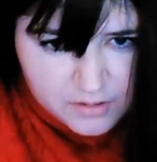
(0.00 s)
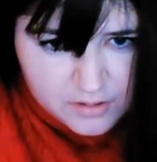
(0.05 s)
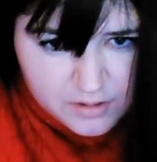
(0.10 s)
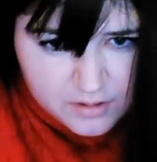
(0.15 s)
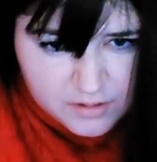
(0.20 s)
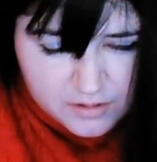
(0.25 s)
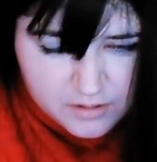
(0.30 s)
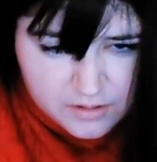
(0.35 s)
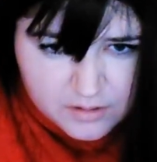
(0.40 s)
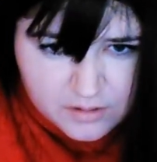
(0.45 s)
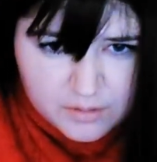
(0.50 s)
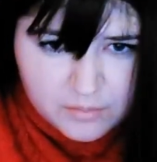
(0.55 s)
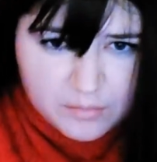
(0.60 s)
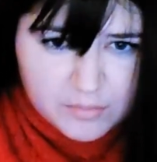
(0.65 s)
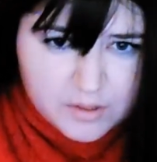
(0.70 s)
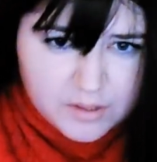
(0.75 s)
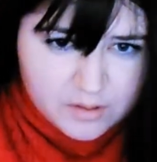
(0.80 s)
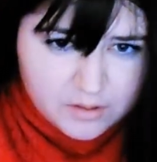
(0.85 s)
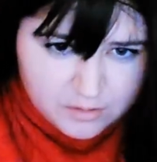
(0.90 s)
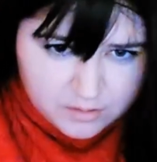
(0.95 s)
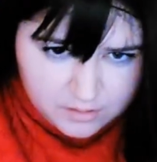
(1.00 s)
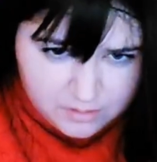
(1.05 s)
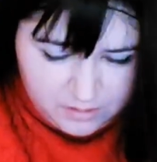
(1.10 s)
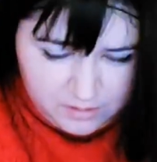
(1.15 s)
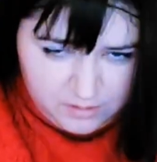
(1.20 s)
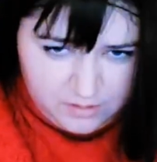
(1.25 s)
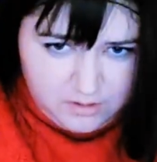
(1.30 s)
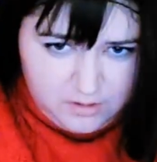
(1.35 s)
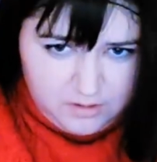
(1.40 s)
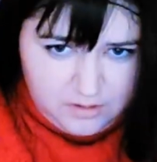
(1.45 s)
is in the middle.
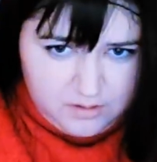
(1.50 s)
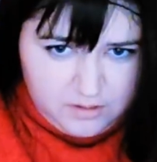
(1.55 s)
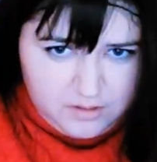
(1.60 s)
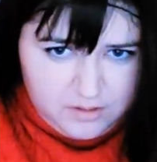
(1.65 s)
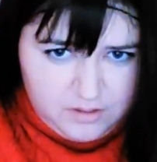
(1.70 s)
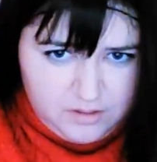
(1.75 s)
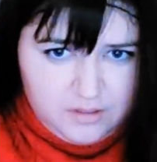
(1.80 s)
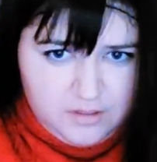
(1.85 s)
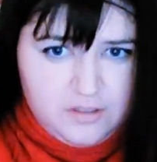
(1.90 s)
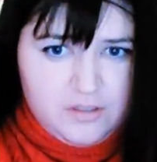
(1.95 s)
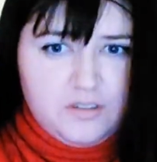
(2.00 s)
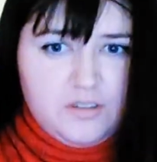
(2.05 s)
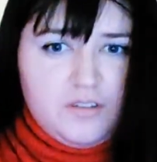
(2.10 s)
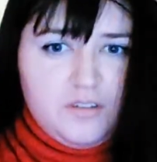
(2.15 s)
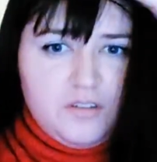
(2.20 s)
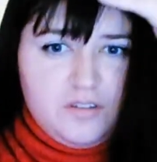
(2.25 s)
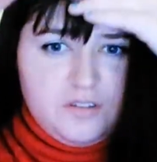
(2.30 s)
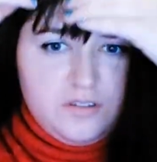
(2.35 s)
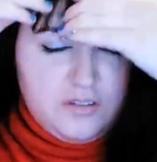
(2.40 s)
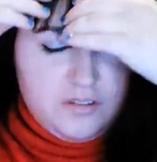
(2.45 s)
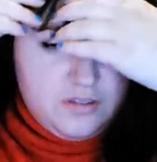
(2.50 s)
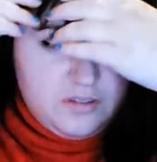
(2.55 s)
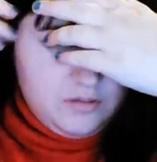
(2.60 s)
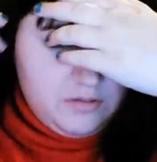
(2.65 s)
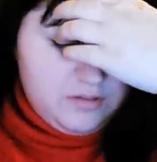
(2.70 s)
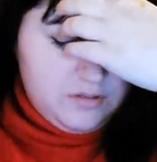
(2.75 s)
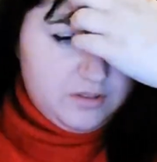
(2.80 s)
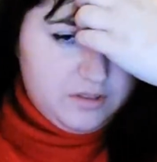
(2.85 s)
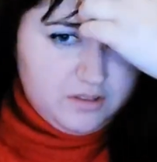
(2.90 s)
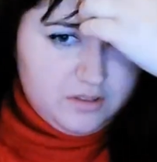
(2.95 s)
Oh
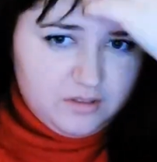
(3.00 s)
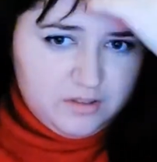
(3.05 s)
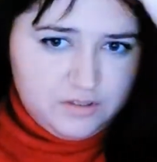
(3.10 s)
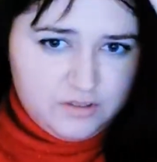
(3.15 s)
god.